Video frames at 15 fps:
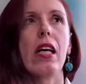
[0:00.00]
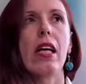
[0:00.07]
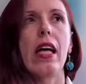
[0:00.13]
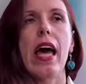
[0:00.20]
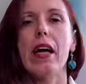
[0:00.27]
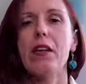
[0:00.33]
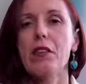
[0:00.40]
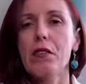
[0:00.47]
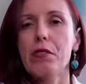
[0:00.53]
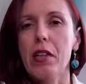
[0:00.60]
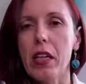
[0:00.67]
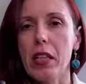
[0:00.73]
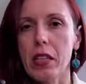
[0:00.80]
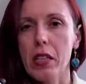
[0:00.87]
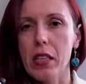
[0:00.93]

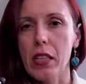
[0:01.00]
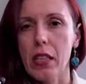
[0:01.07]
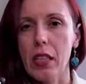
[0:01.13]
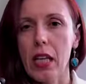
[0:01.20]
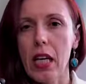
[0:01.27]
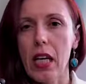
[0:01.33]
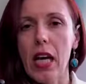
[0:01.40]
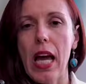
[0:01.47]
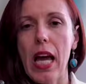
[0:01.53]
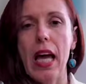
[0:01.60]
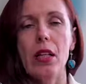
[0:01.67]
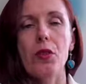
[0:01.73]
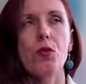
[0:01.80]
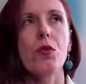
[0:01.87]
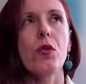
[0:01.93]
aggravating
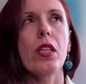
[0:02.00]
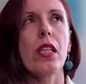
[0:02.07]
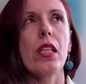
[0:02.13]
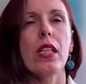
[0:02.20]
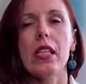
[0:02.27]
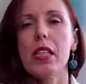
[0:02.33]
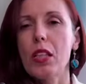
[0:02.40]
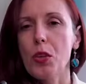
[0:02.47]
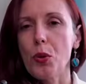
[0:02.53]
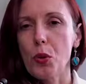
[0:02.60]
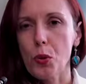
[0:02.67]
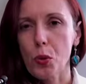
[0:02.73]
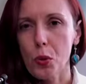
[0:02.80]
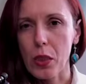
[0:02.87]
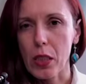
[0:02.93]
and really
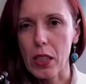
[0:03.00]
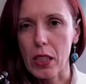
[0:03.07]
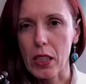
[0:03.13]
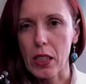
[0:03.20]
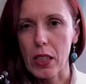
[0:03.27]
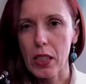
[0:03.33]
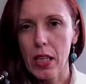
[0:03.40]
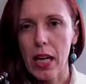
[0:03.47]
annoying